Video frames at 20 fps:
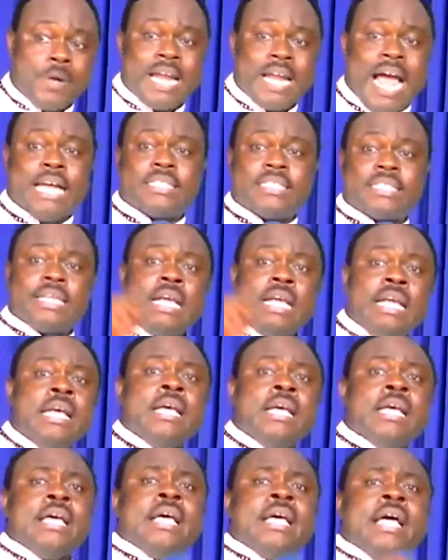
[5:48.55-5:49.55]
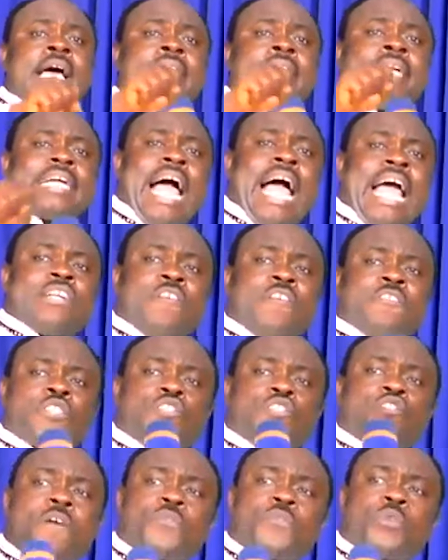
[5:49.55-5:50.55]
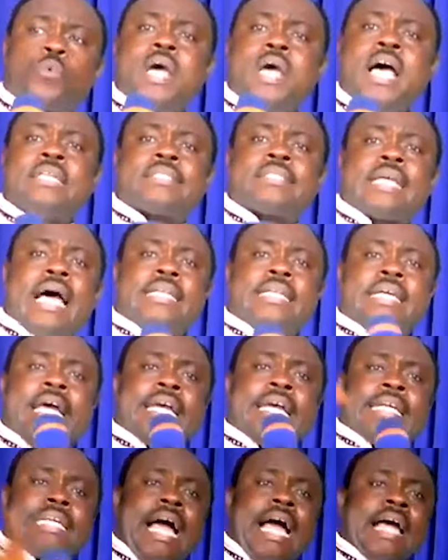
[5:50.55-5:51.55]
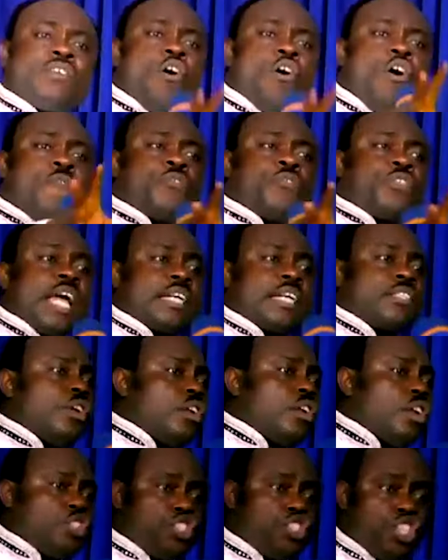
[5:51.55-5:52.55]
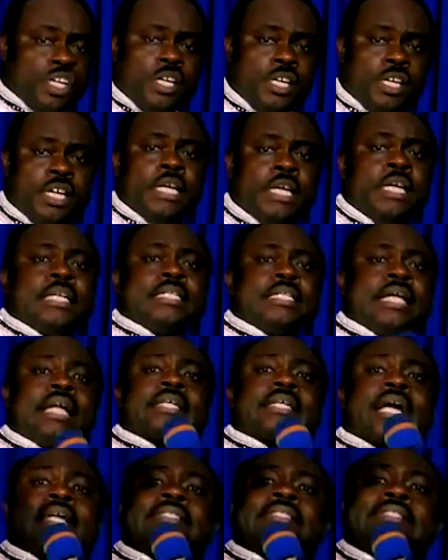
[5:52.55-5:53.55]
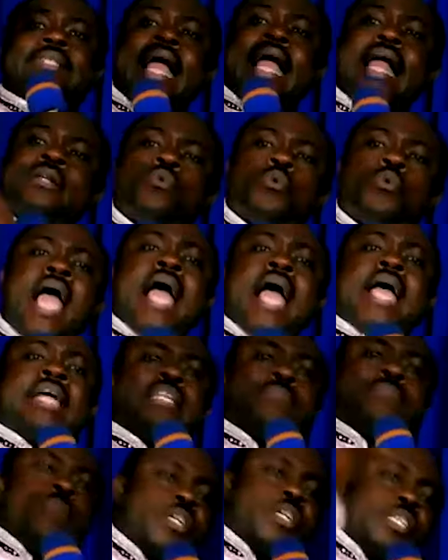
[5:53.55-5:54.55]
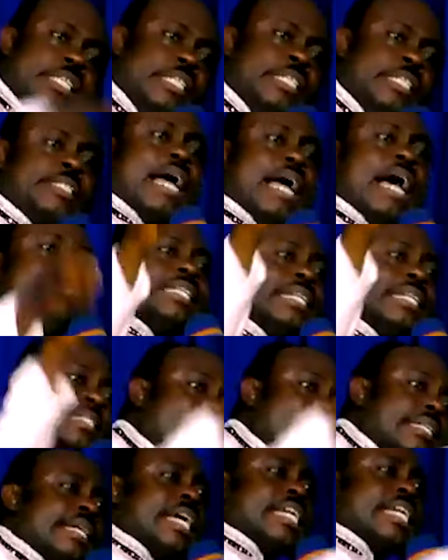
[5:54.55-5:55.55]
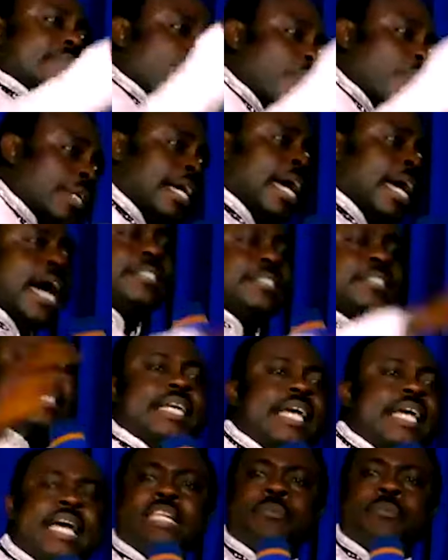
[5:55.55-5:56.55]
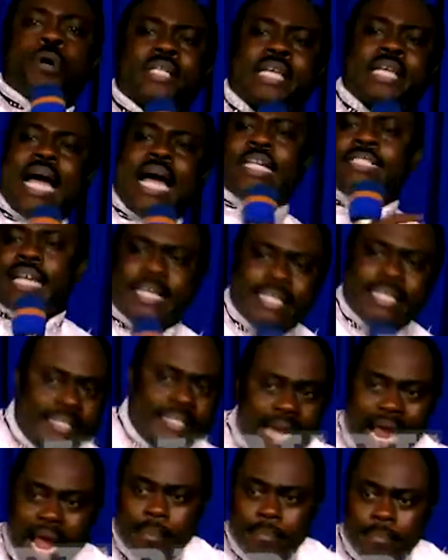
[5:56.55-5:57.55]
I see a kind of softwares and a kind of technology that can tell where anybody is and dictate anybody and see anybody at any time.